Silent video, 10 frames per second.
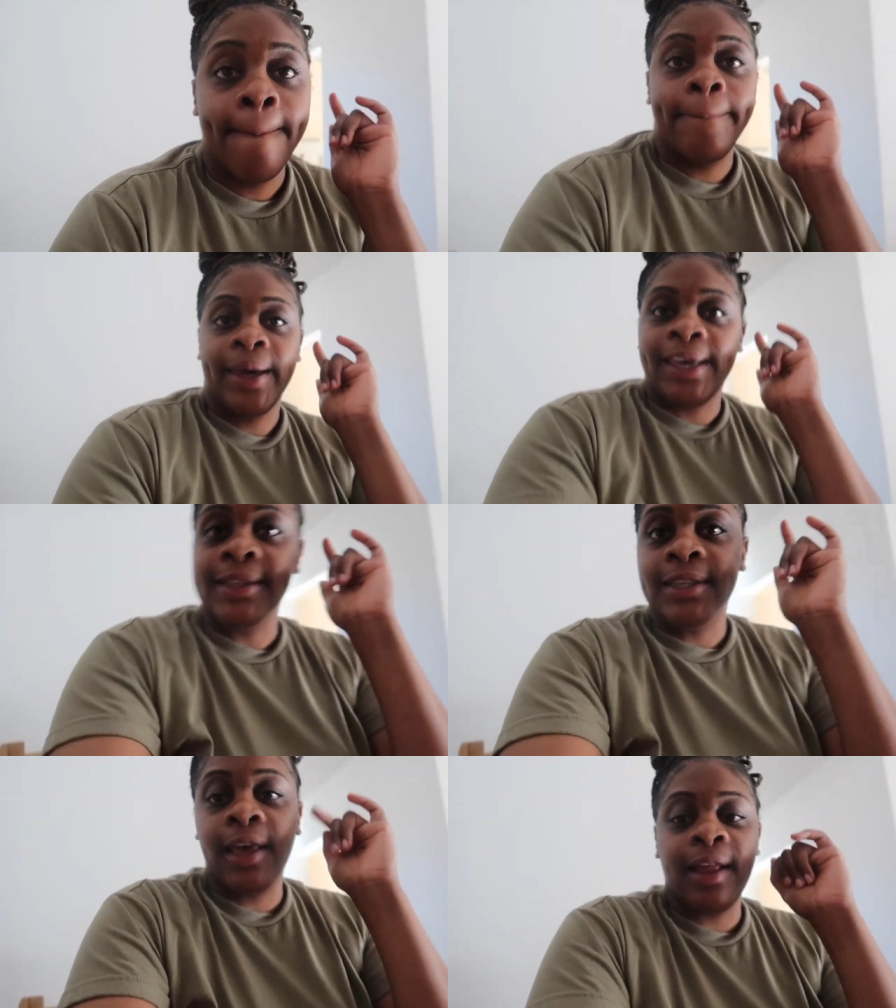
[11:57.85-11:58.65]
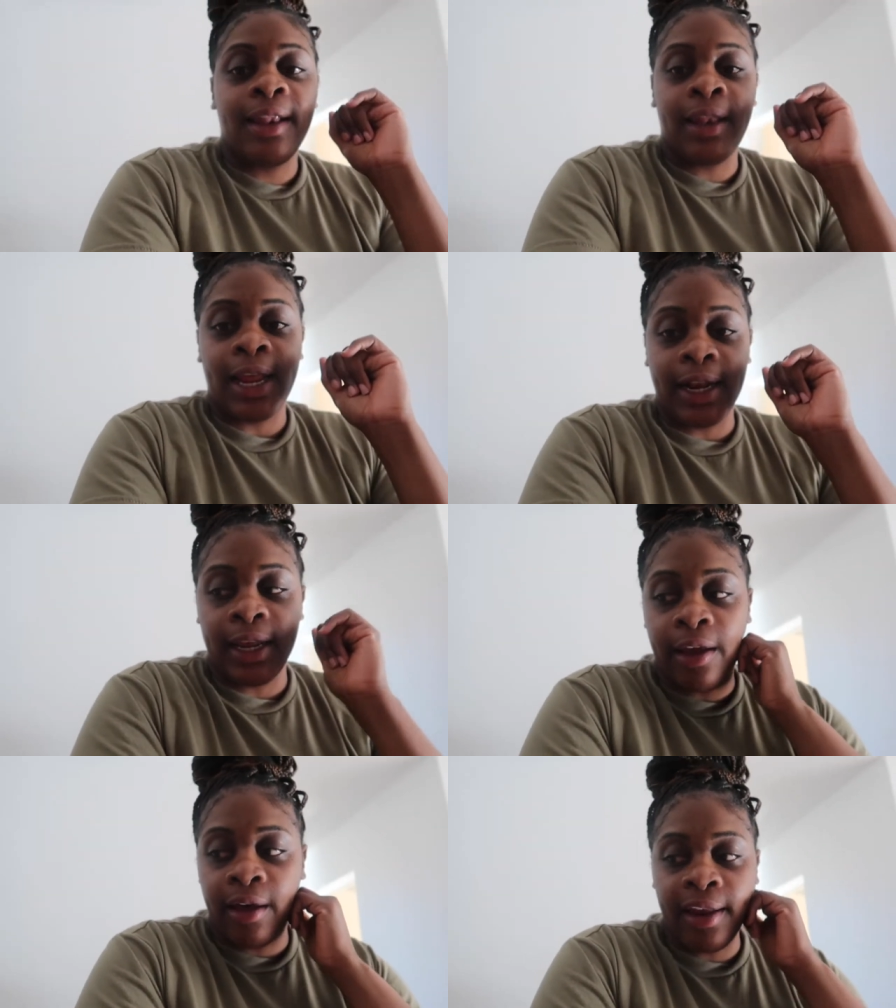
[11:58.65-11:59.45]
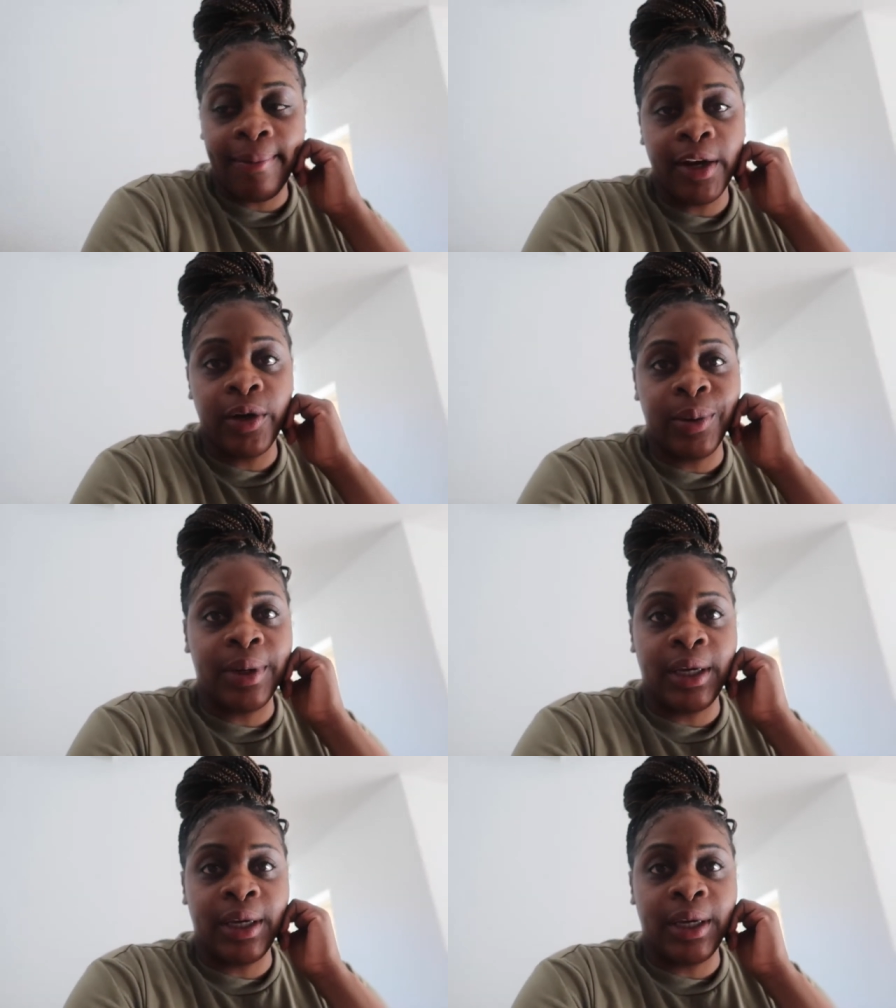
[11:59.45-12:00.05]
But lately all I've been doing